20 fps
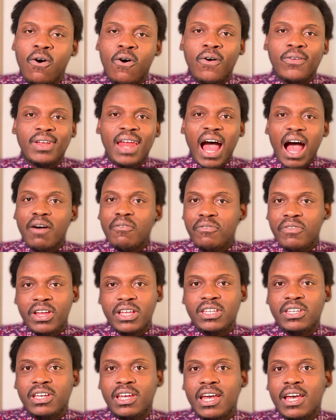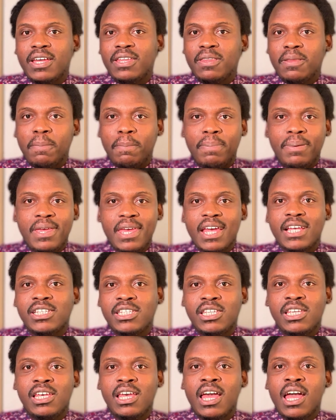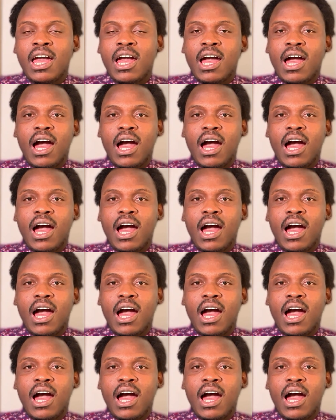On average, yeah, PhD